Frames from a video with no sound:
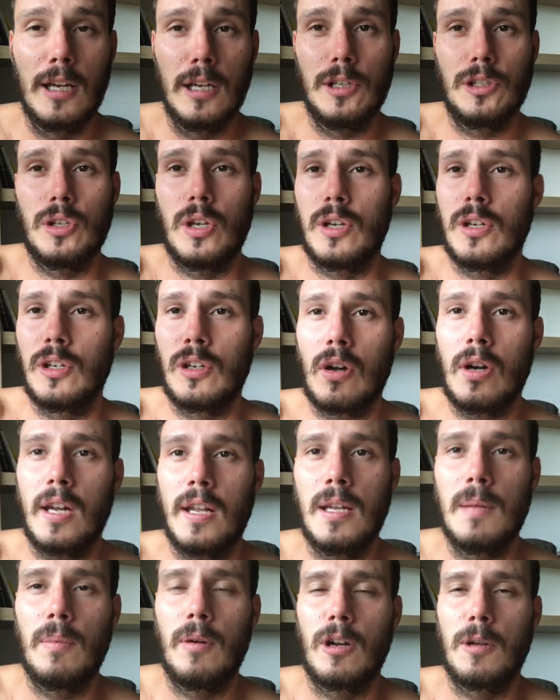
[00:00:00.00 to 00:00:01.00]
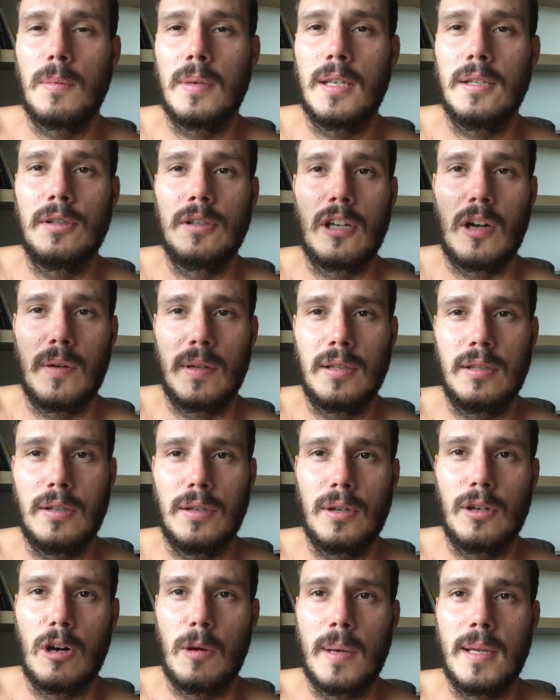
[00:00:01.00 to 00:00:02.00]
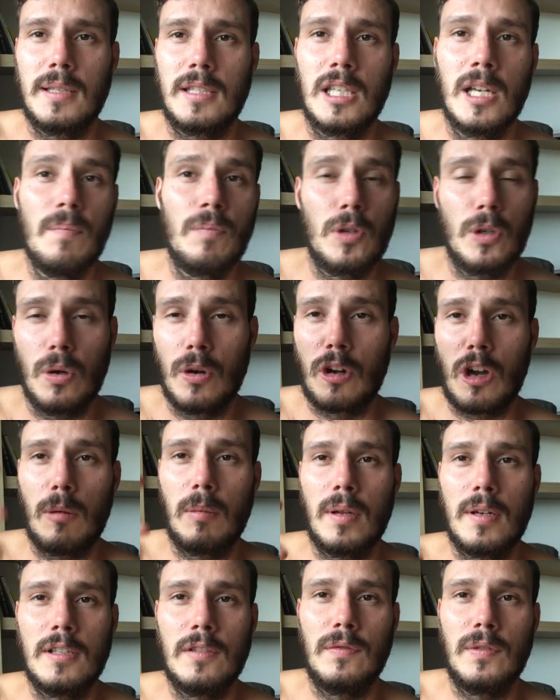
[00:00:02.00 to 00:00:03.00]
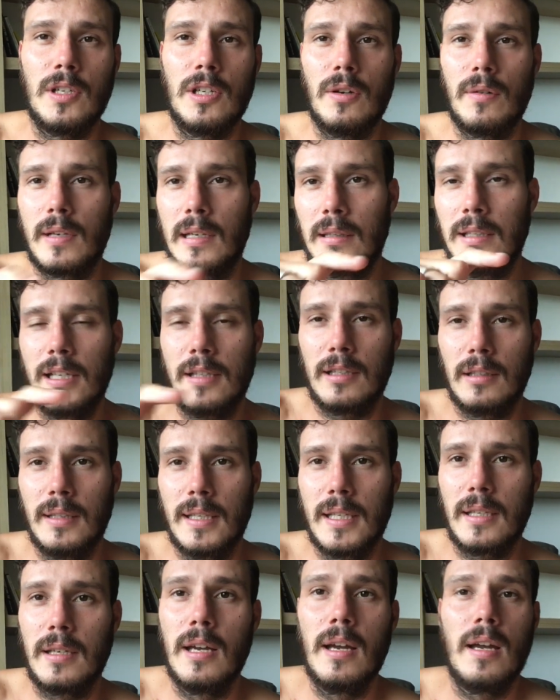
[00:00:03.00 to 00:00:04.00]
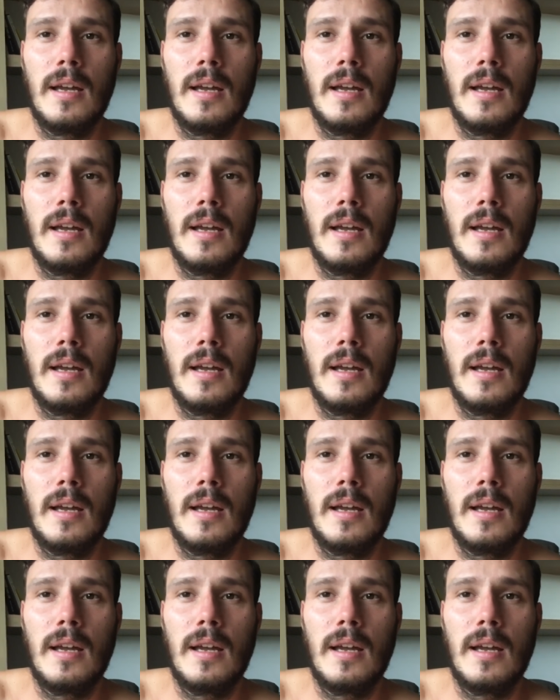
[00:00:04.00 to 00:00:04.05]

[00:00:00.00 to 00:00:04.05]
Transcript: So you can go down the bottom of this, go into the comments, or go below this video, click the link,